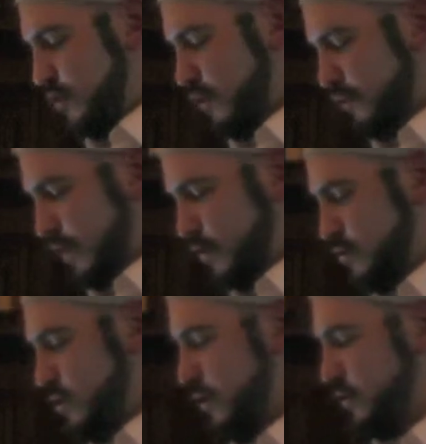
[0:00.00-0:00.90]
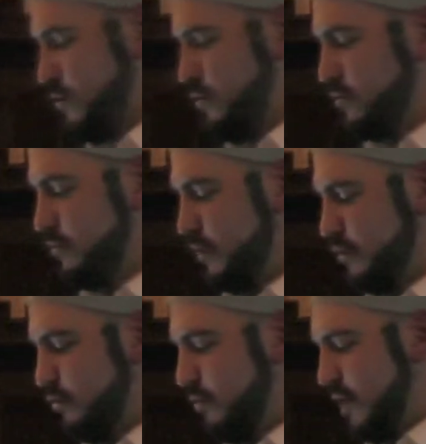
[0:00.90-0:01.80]
as you know, has
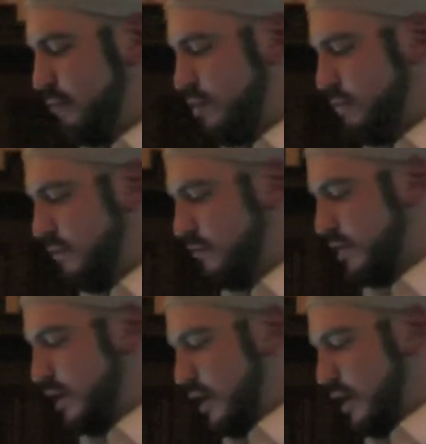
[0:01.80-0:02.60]
caused many problems.